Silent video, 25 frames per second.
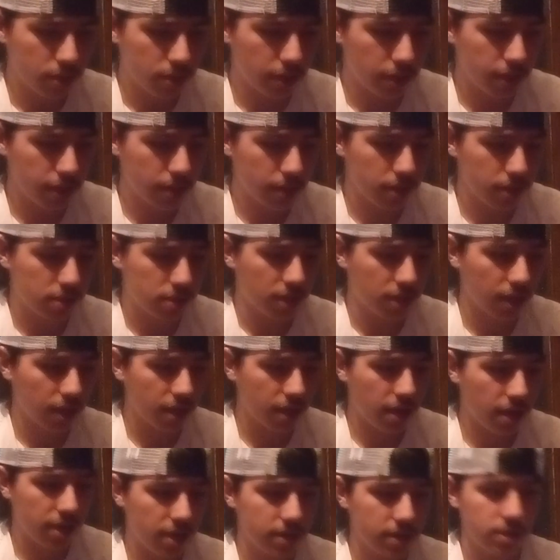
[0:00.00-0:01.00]
And the
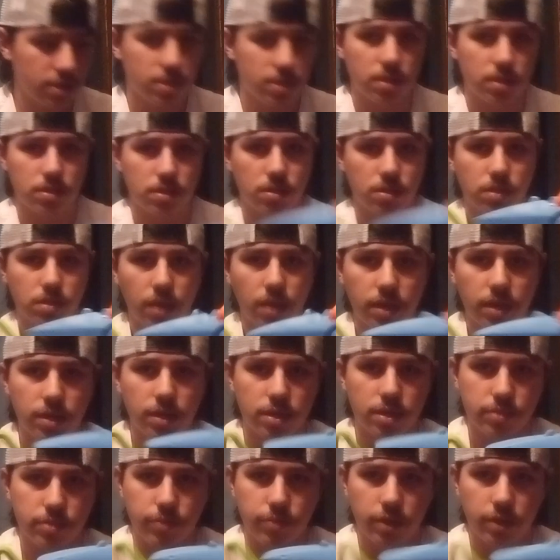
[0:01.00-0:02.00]
second con is the
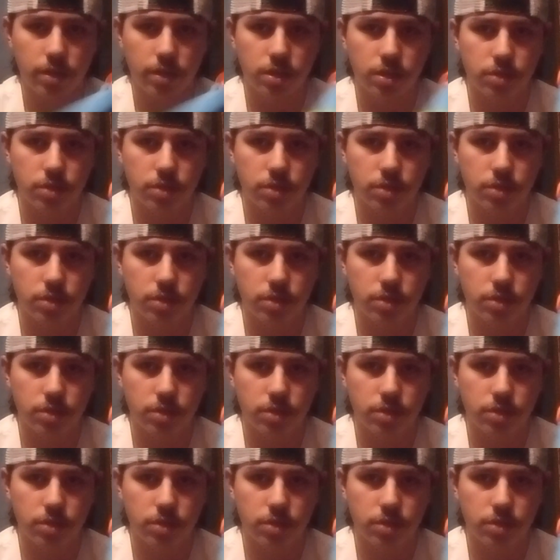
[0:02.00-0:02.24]
sight doesn't really